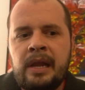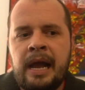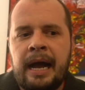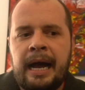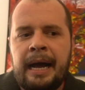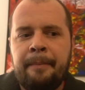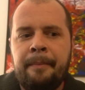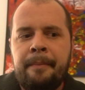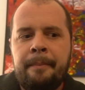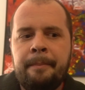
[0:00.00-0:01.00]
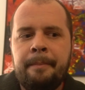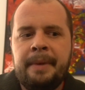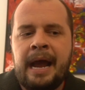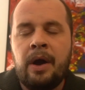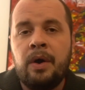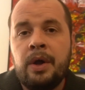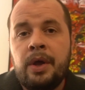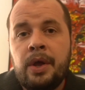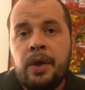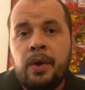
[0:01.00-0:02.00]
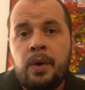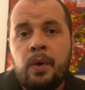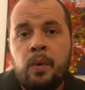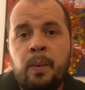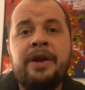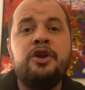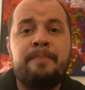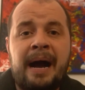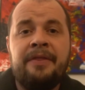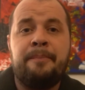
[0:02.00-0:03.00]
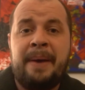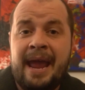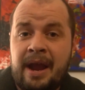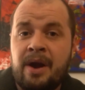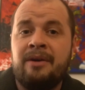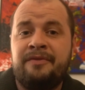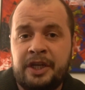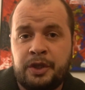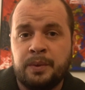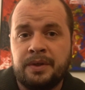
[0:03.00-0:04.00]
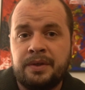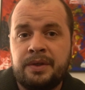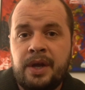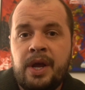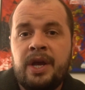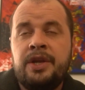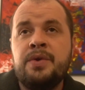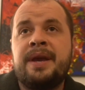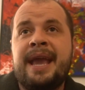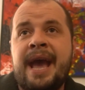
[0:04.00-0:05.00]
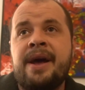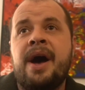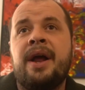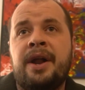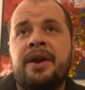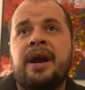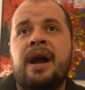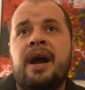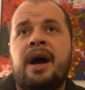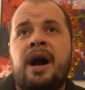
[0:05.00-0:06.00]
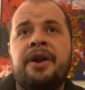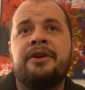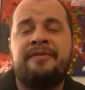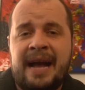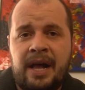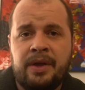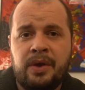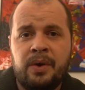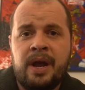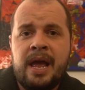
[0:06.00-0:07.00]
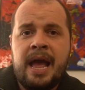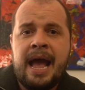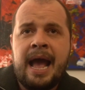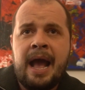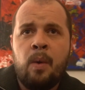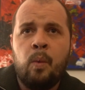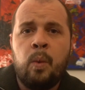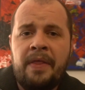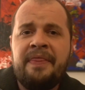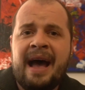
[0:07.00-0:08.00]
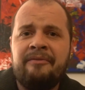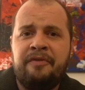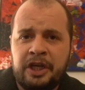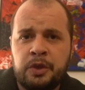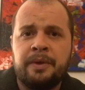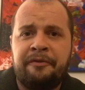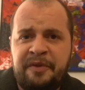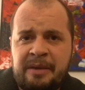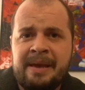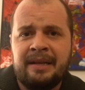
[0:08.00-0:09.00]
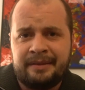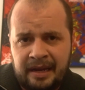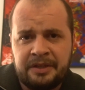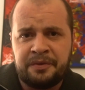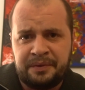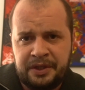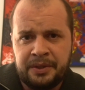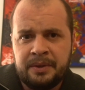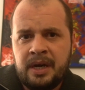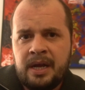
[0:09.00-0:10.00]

Now, when you buy the pair of visuals, you cannot undervalue what that visual female does for you.